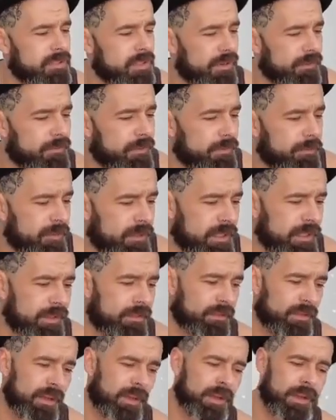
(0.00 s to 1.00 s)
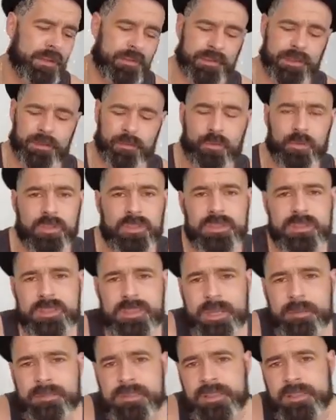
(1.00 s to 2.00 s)
So I think one
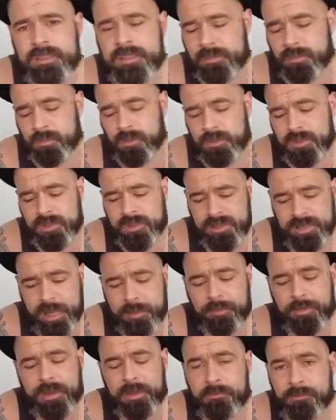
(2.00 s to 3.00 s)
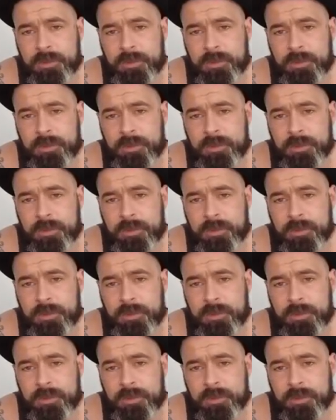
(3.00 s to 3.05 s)
step that